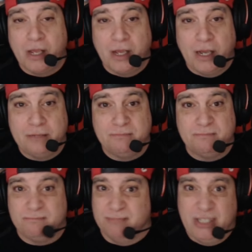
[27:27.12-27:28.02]
and
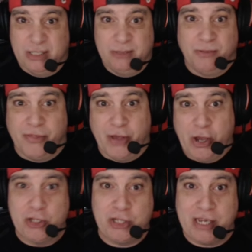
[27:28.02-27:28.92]
I don't know,
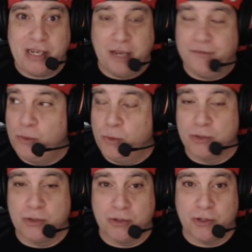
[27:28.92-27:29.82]
30 if you
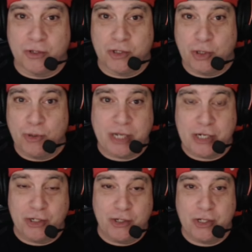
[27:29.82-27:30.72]
want 2
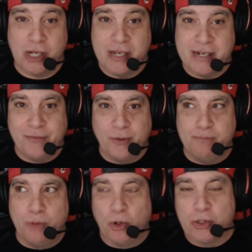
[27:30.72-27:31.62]
sessions. If you want
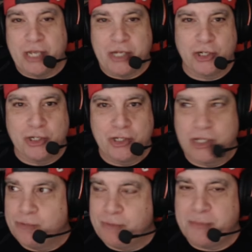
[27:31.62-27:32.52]
more sessions,
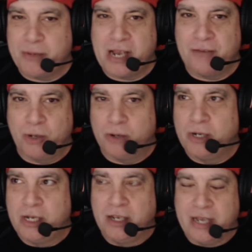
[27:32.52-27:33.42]
then maybe have, well,
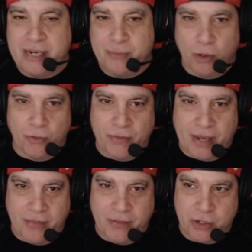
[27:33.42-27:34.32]
any more than
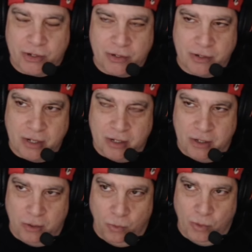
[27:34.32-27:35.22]
that, then you can
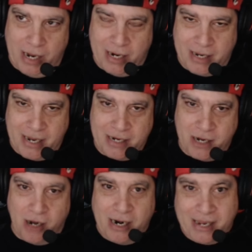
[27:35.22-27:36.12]
I'll
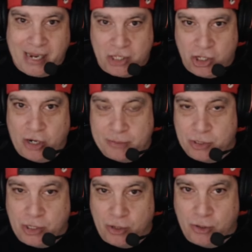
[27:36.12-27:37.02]
allocate time
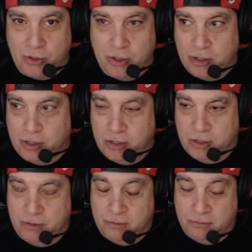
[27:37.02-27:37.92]
to you,
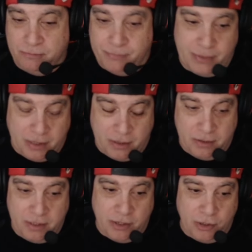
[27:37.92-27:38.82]
but
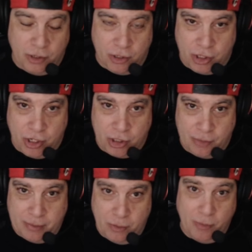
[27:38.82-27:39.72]
you're going to charge a
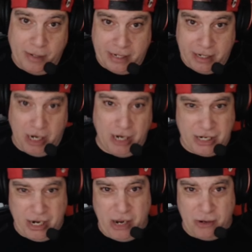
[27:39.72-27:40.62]
bit more money. I
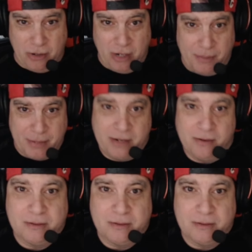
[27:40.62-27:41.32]
don't know. I mean,